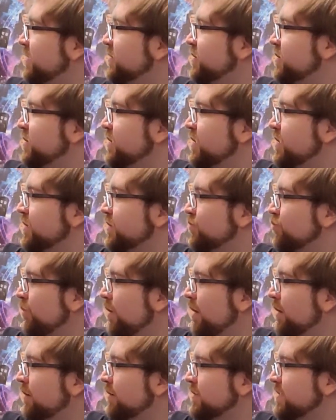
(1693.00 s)
touched this
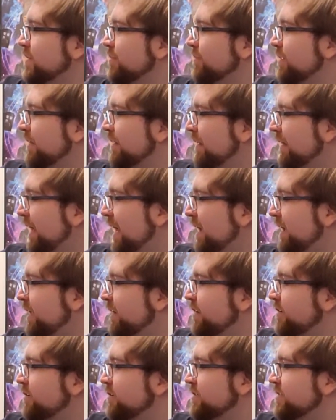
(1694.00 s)
rock or something. Like I
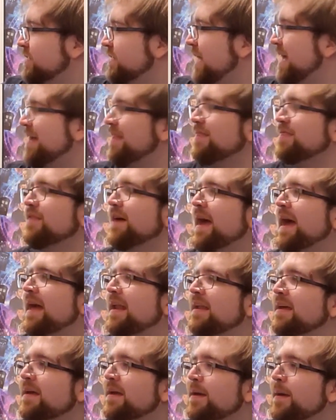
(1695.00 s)
can understand
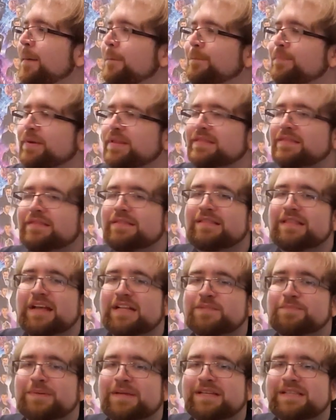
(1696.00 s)
that, but
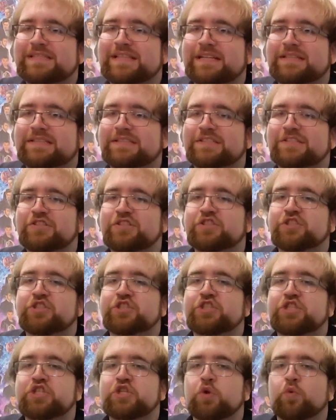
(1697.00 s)
that's because that's
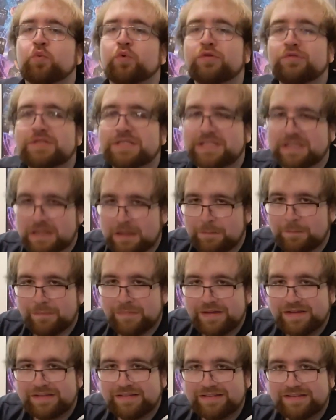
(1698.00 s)

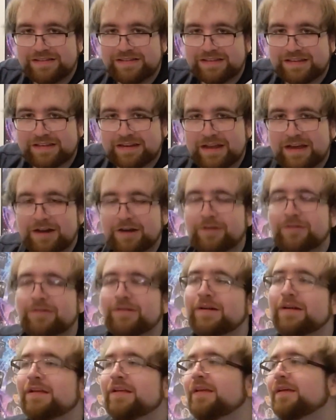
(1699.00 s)
Jerusalem, you
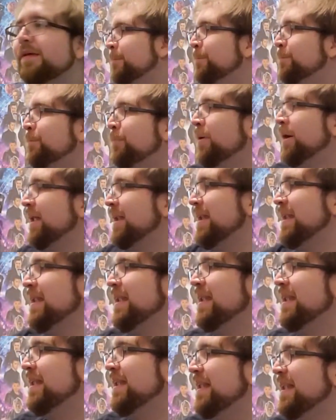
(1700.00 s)
know? But
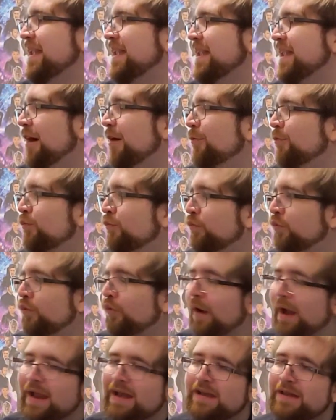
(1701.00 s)
a
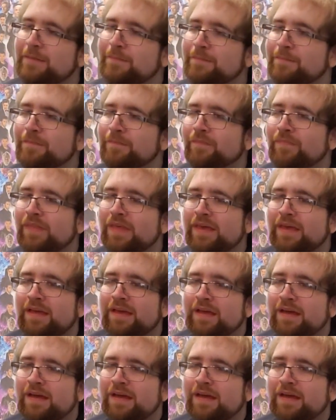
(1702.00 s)
random